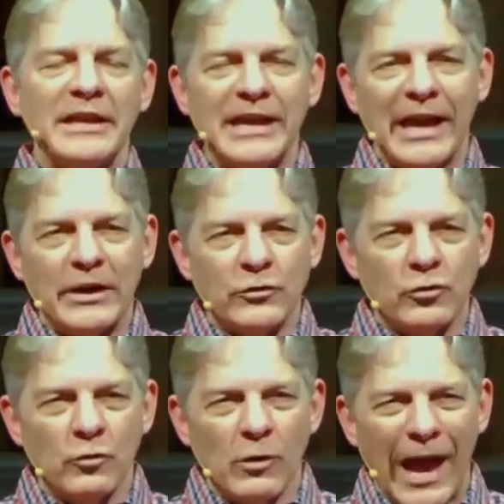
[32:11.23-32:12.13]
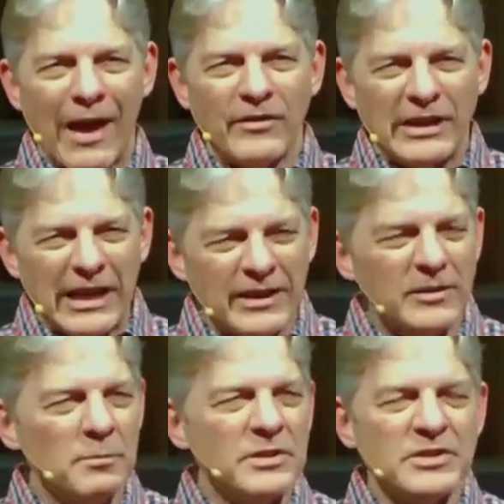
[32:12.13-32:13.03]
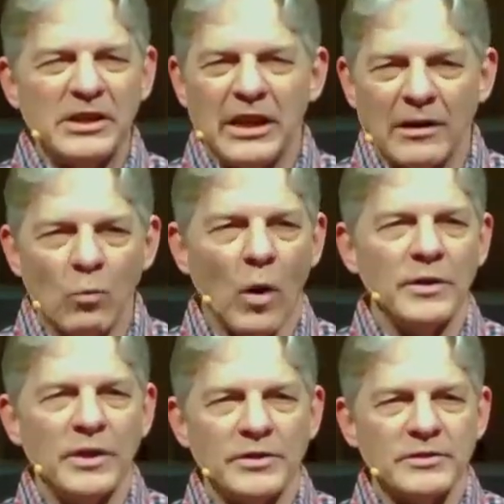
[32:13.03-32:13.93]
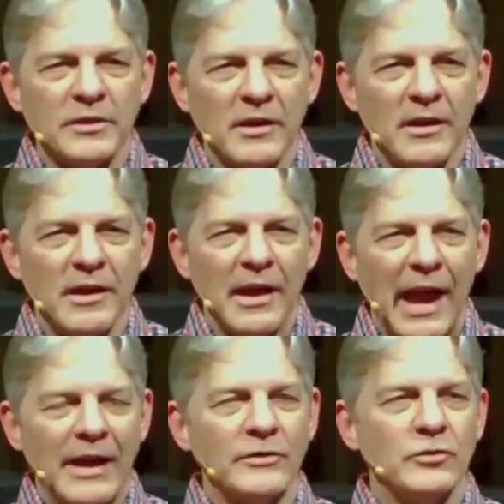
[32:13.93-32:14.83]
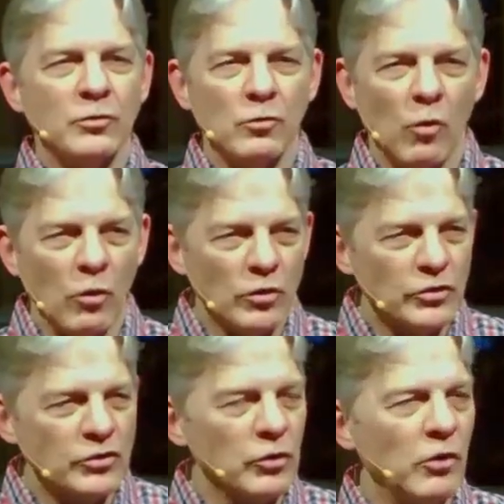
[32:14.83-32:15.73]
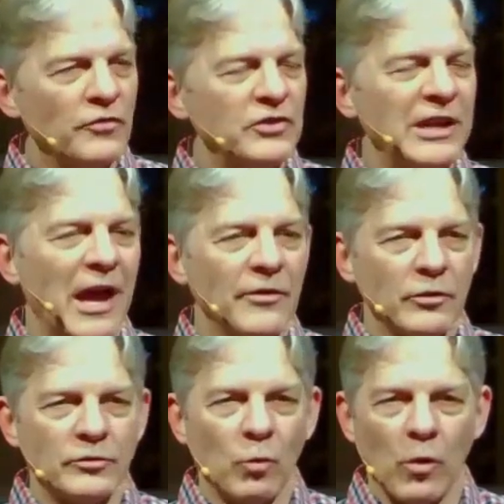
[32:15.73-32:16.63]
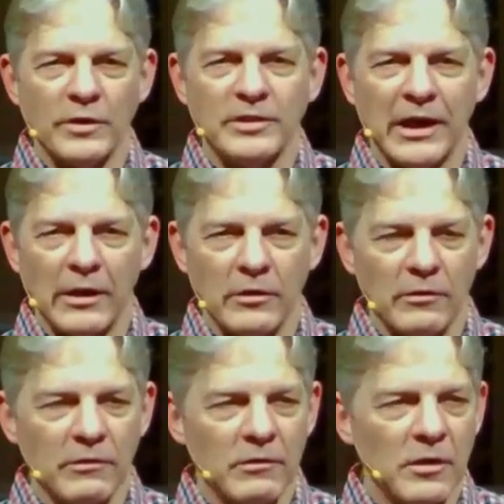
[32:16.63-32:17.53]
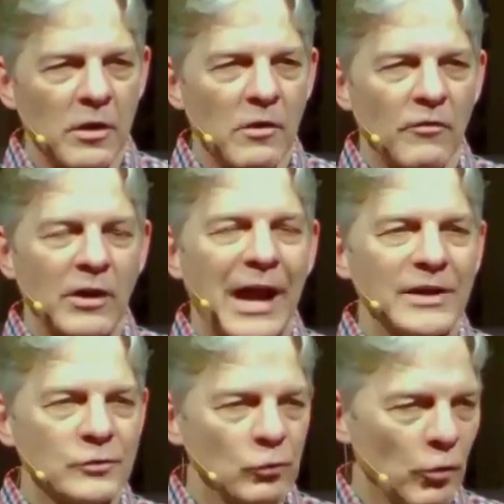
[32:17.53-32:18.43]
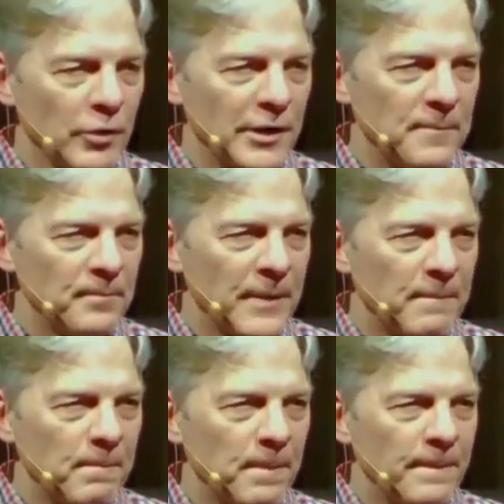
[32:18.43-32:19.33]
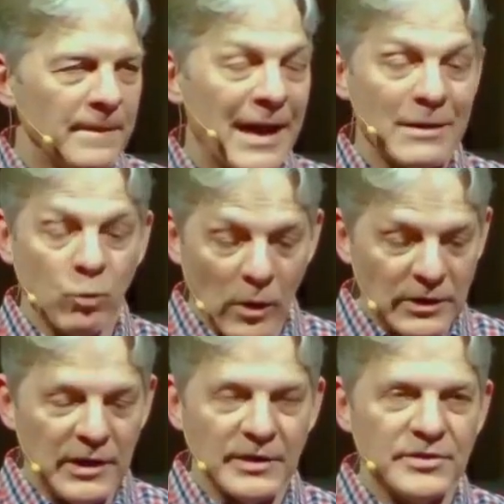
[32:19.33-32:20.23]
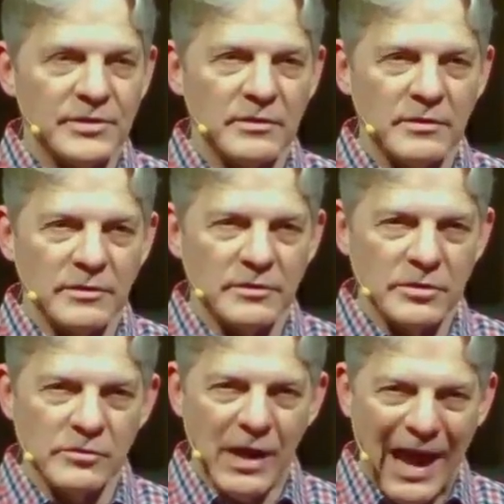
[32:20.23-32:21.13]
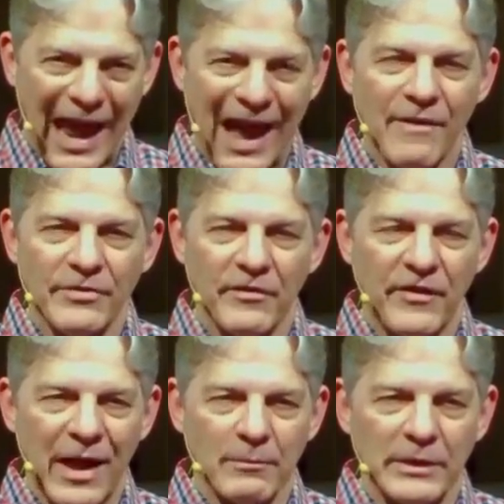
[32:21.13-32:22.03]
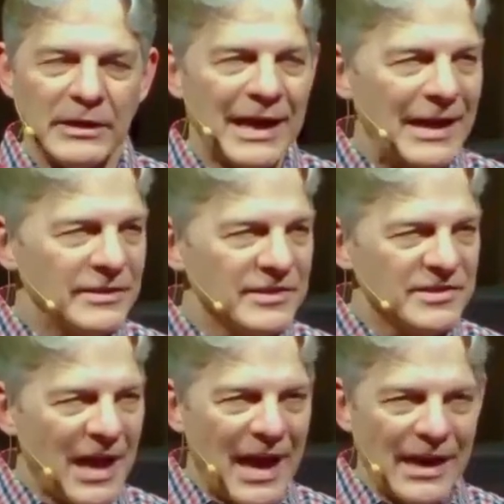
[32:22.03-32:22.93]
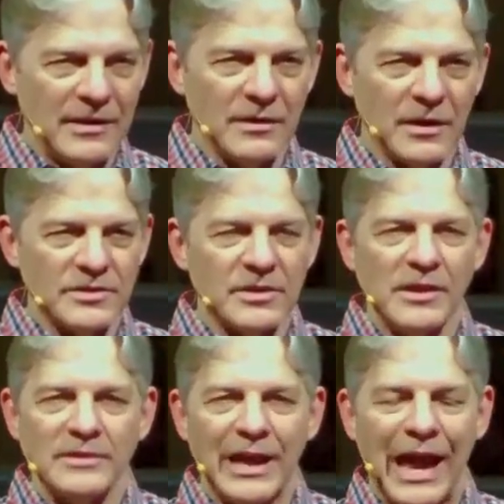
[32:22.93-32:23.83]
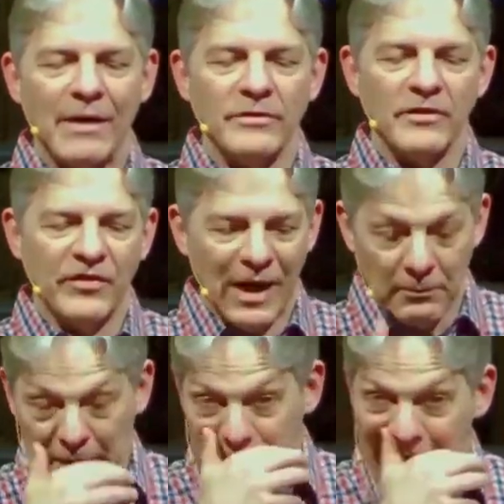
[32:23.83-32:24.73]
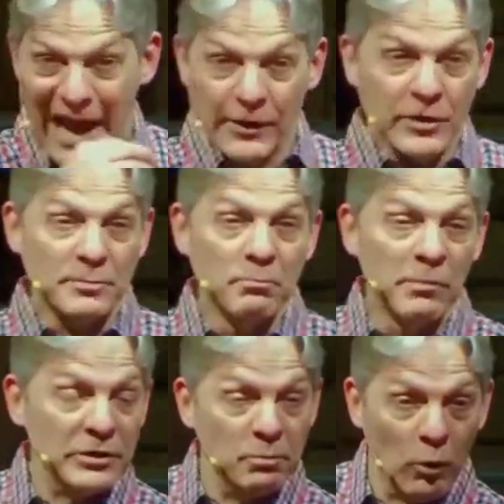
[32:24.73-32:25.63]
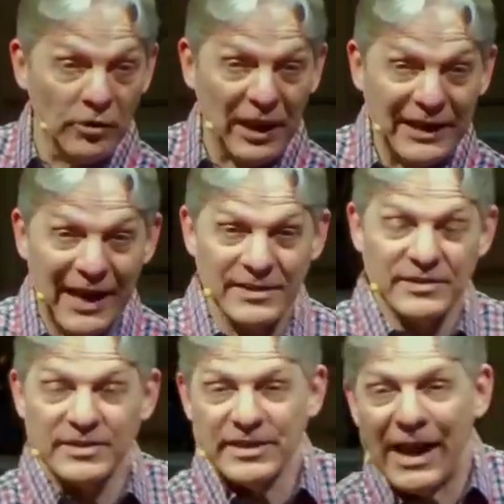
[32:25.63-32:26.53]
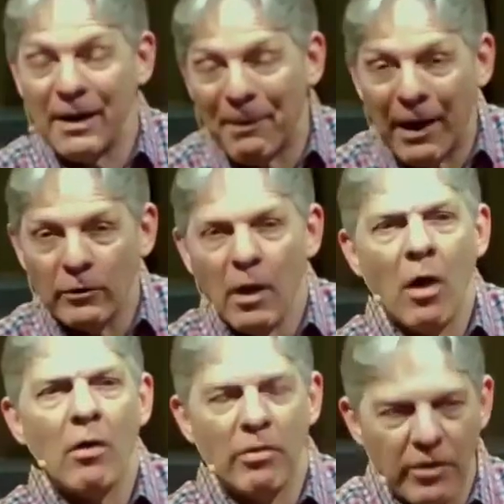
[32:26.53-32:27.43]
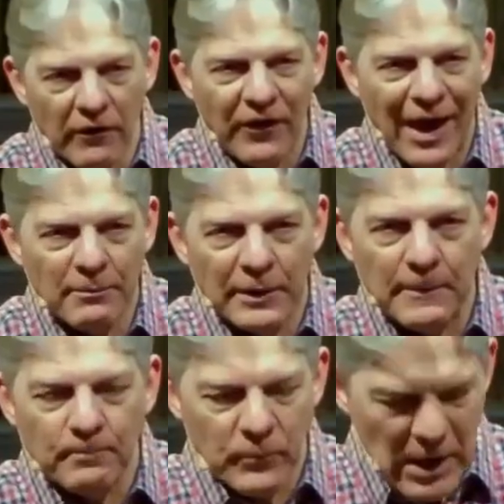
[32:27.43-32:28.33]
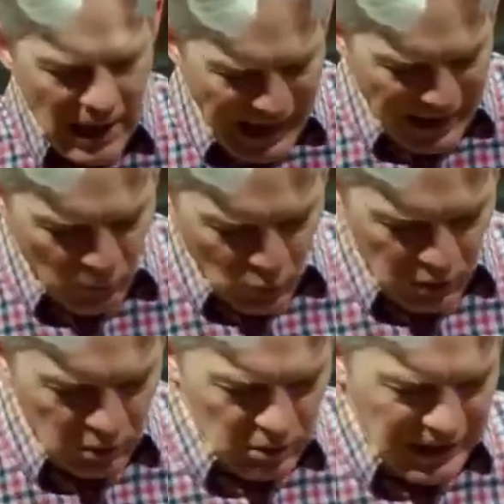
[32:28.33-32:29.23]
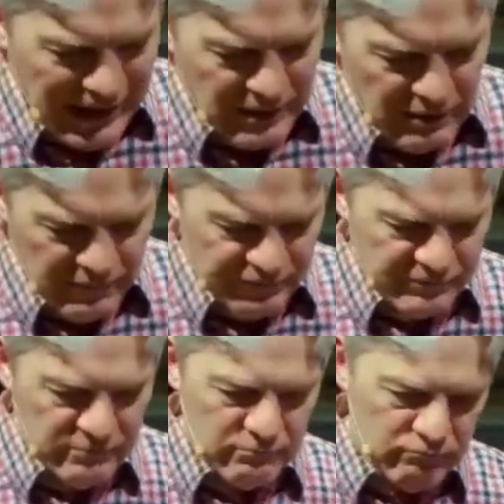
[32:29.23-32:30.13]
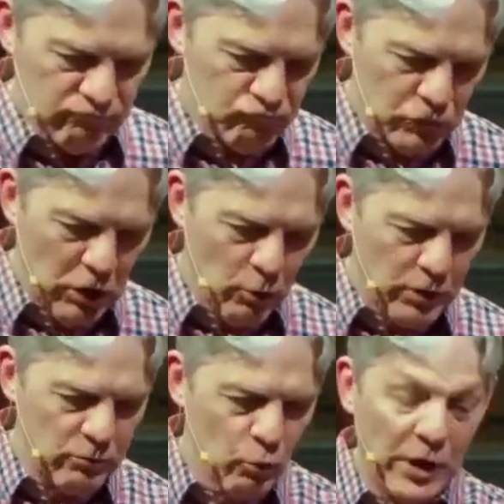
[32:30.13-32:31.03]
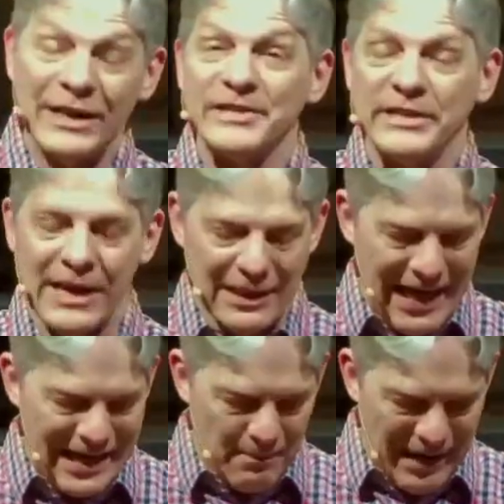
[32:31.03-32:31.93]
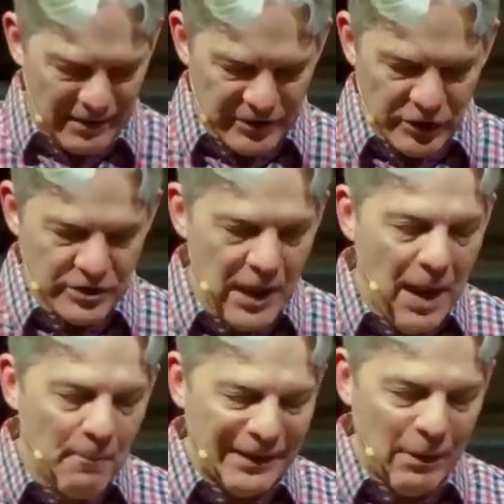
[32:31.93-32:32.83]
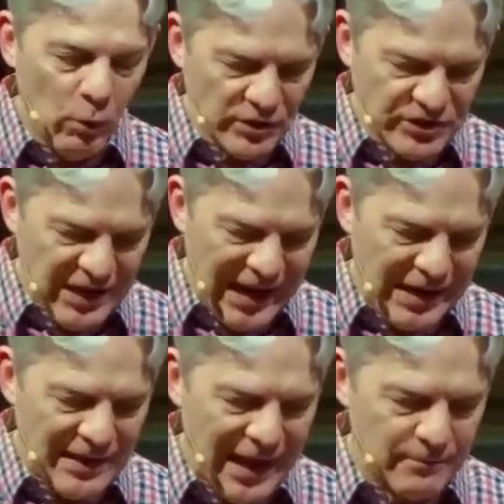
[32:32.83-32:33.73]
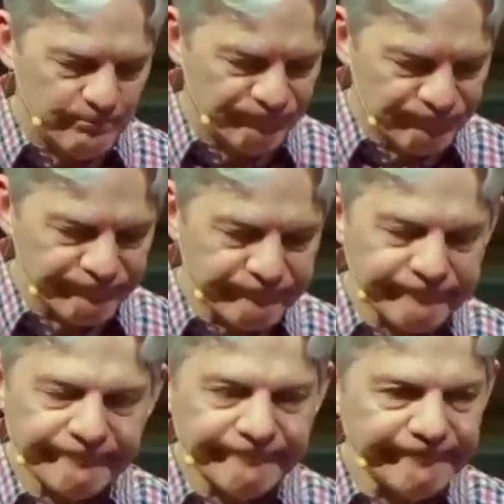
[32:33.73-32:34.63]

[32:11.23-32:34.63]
dedicated to having intimacy and oneness and to serve together, to work together for God's glory. God wanted us to have the family. God designed us to have the family. And there's much more that he has to say about the family. I will kind of, you know, we're, we're going to say a lot about this, but I will say that